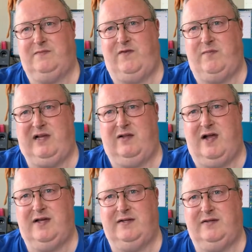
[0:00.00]
filming
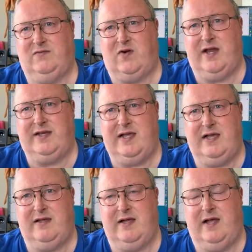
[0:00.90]
light right
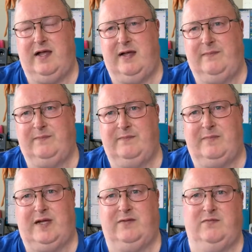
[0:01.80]
now,
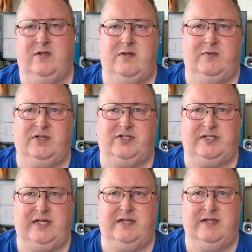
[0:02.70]
but we'll just
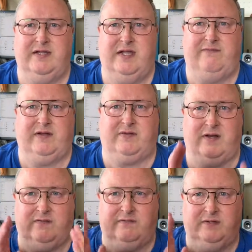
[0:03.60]
see if it
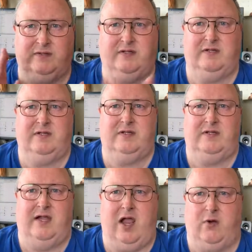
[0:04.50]
kind of
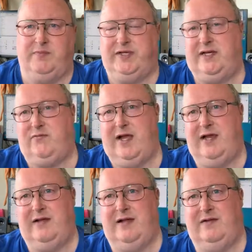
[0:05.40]
helps
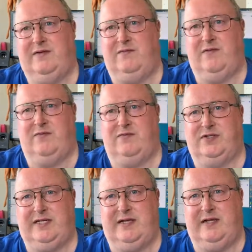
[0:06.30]
anyway. We'll
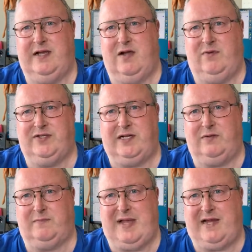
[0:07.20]
see once I
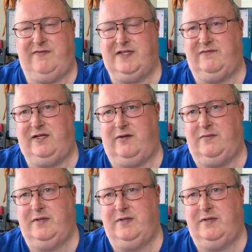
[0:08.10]
look back at this video.